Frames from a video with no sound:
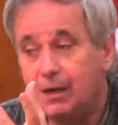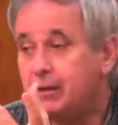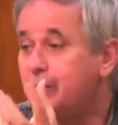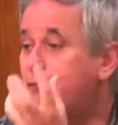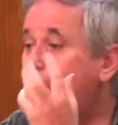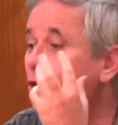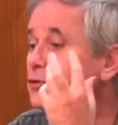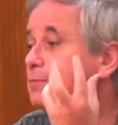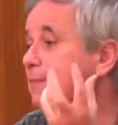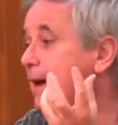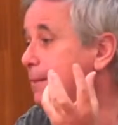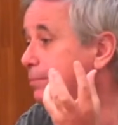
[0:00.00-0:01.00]
The fourth
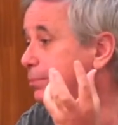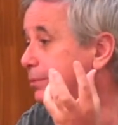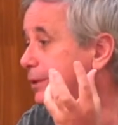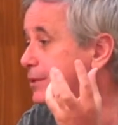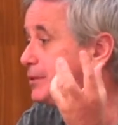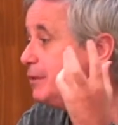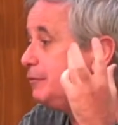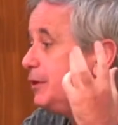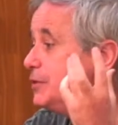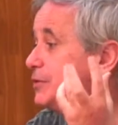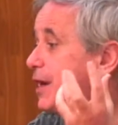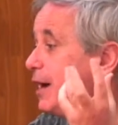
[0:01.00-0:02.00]
map is the
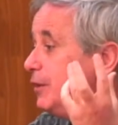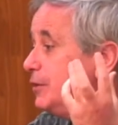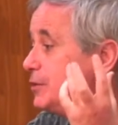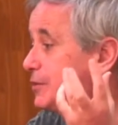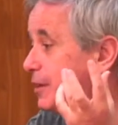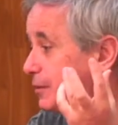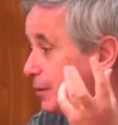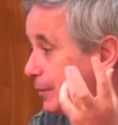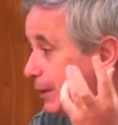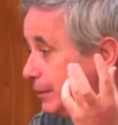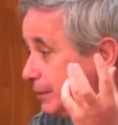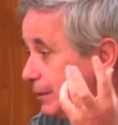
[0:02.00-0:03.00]
first Zionist
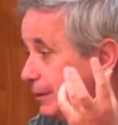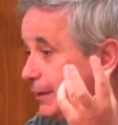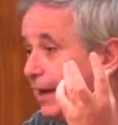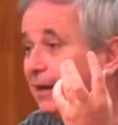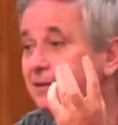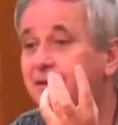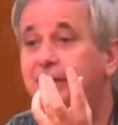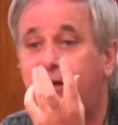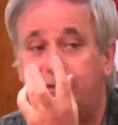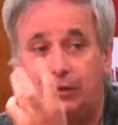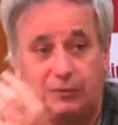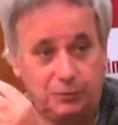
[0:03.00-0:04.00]
settlement in
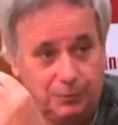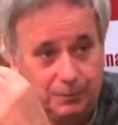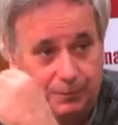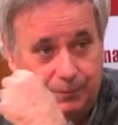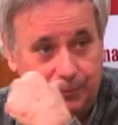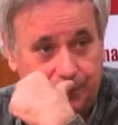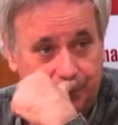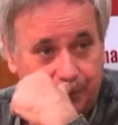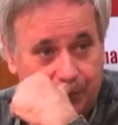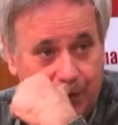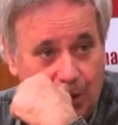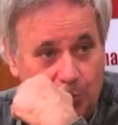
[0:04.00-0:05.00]
1882,
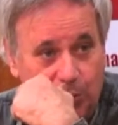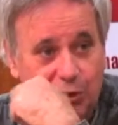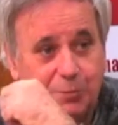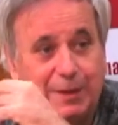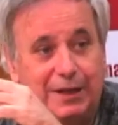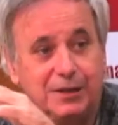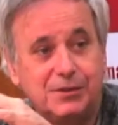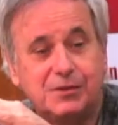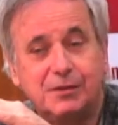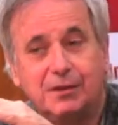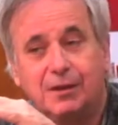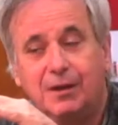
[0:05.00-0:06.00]
which means
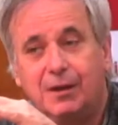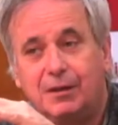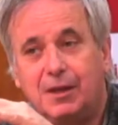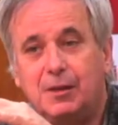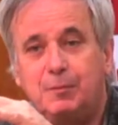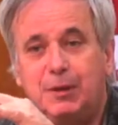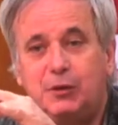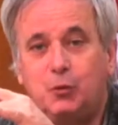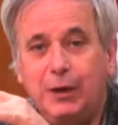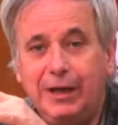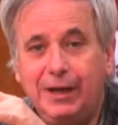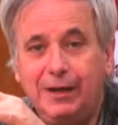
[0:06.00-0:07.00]
that
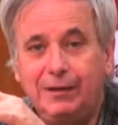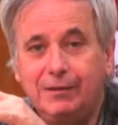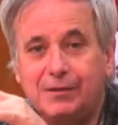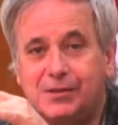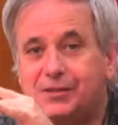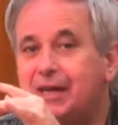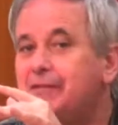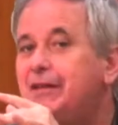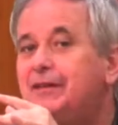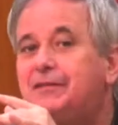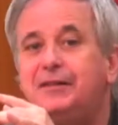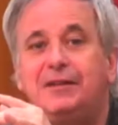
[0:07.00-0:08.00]
between
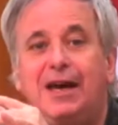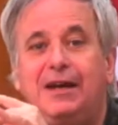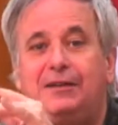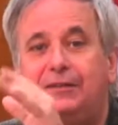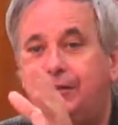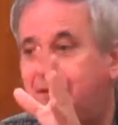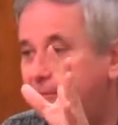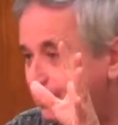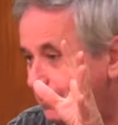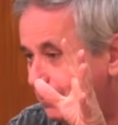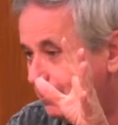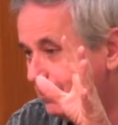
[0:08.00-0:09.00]
70 AD,
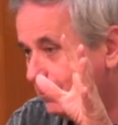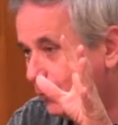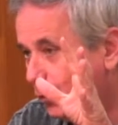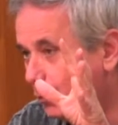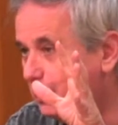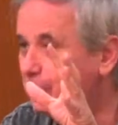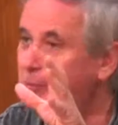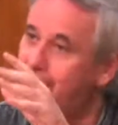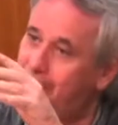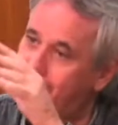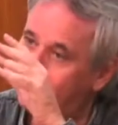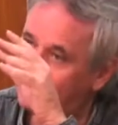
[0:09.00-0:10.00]
or between
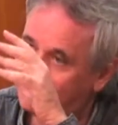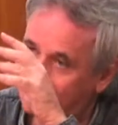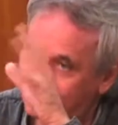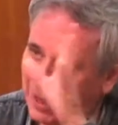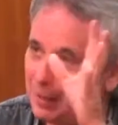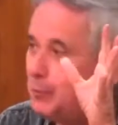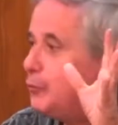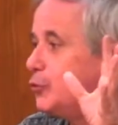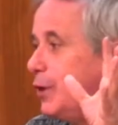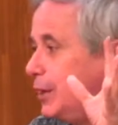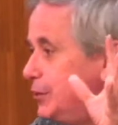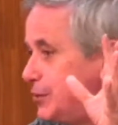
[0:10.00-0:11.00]
the time of
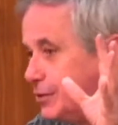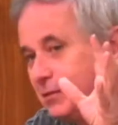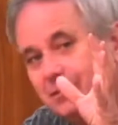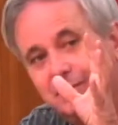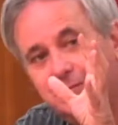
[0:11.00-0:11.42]
Christ,